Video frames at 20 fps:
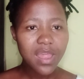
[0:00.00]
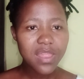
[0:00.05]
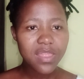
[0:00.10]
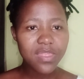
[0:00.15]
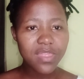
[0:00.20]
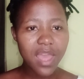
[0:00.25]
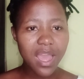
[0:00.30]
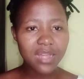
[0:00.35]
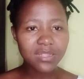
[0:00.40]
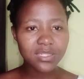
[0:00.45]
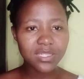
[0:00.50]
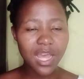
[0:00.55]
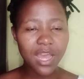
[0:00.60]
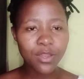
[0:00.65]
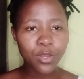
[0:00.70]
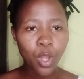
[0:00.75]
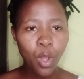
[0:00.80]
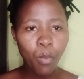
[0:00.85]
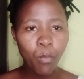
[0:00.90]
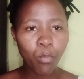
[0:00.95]
That's
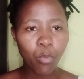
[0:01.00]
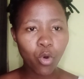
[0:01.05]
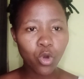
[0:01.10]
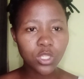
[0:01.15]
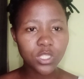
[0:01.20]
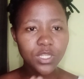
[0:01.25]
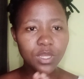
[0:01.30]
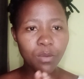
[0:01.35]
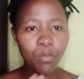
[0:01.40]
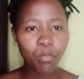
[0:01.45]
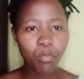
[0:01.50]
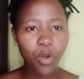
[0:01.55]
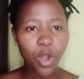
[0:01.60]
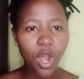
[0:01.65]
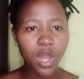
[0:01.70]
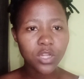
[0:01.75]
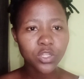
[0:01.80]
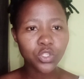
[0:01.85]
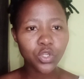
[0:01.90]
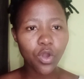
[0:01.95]
an important
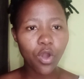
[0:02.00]
part